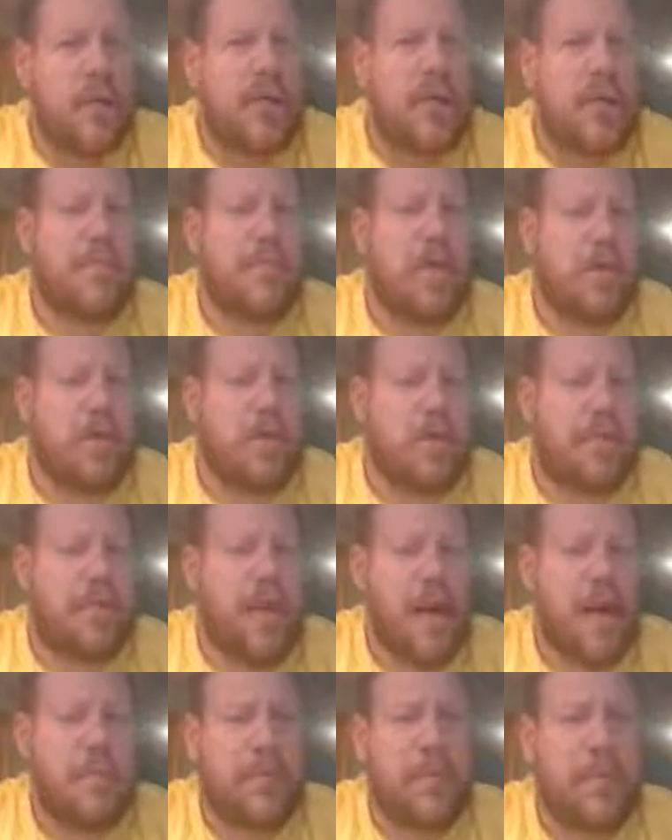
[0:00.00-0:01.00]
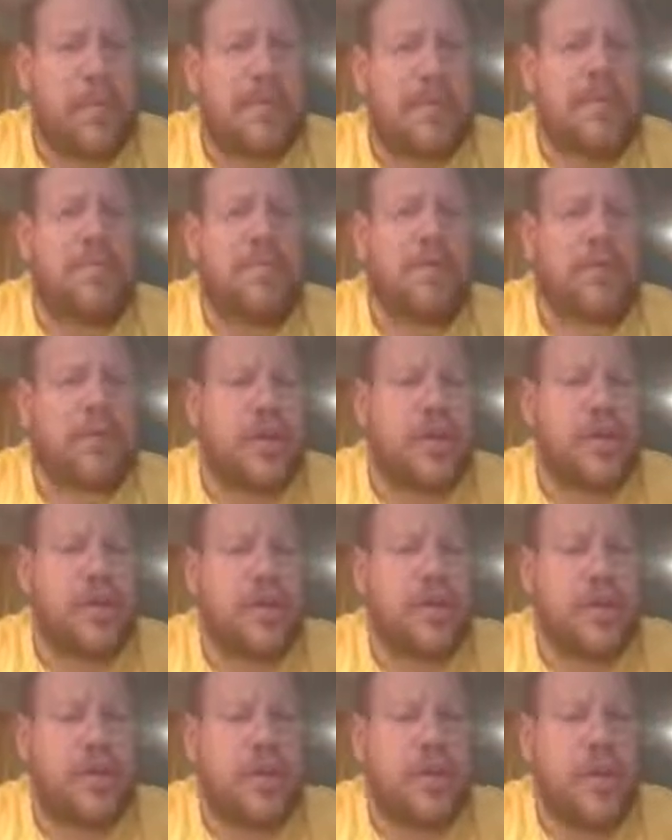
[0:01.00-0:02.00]
They've married your families. They have missionaries
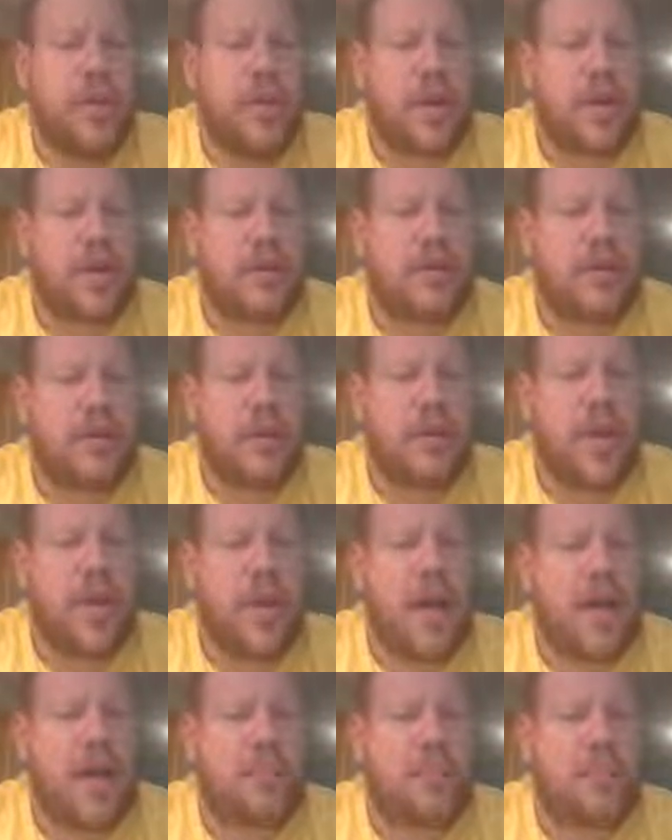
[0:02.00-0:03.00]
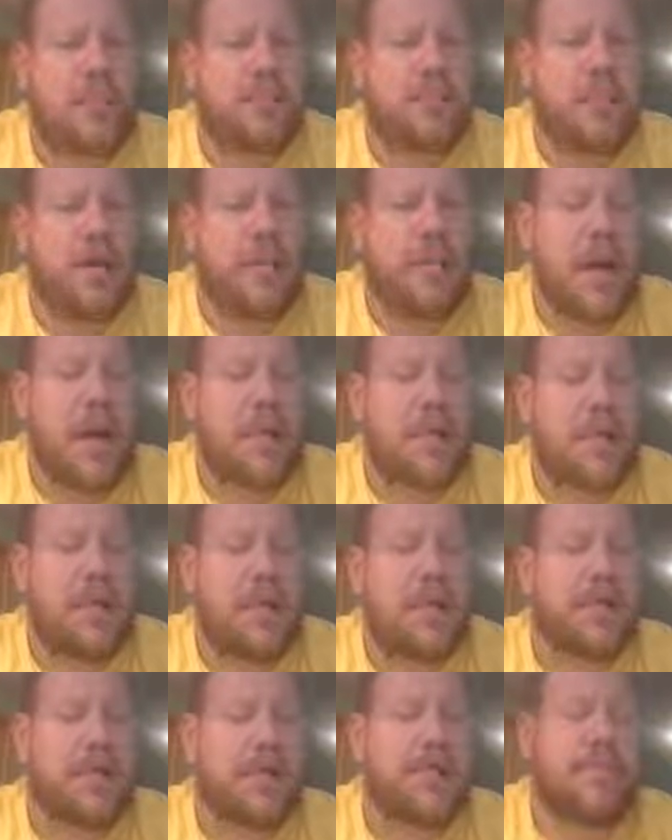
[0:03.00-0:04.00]
living through all kind of stuff and have a pretty small
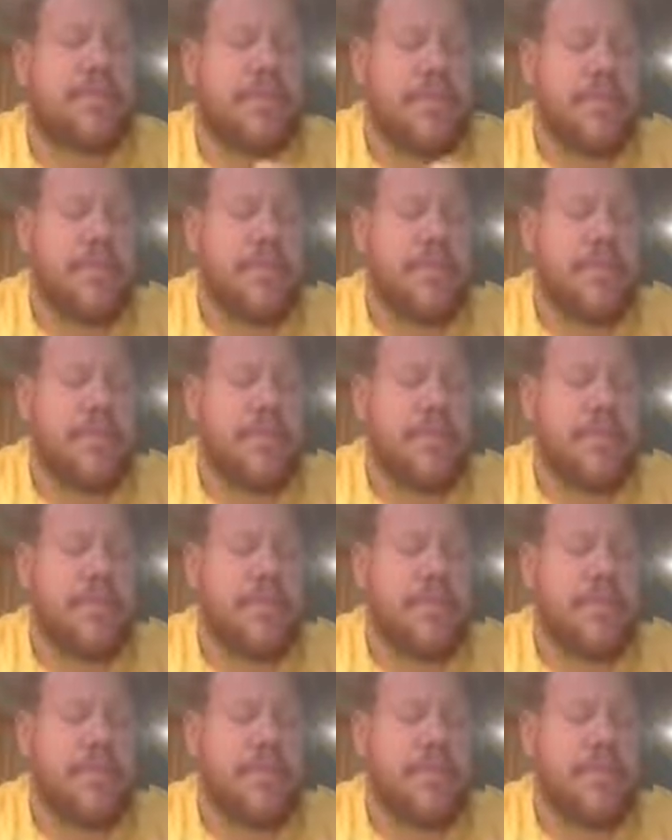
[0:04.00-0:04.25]
population.